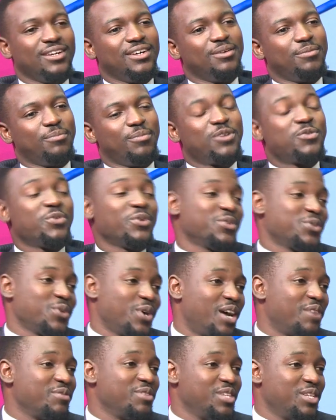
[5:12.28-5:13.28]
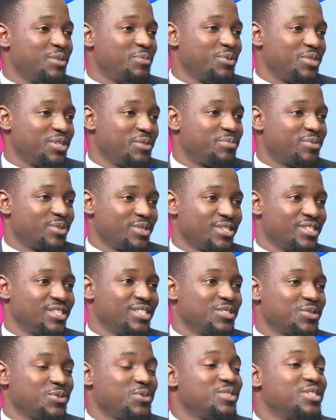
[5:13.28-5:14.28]
Right. But we also have the deputy
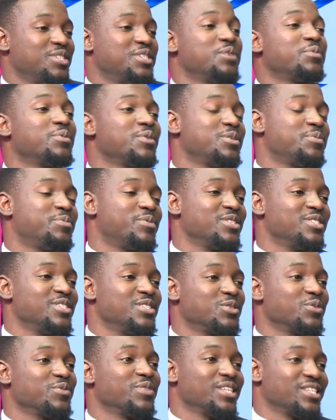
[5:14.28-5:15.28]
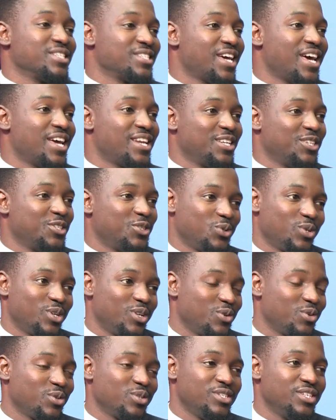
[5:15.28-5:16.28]
president, who is the deputy president of the entire nation
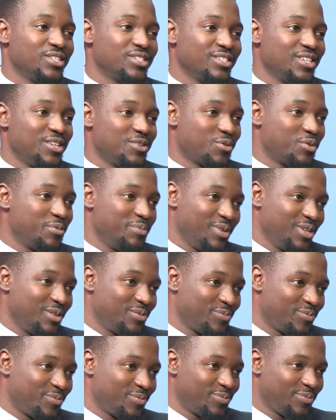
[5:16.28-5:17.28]
and not just Nairobi.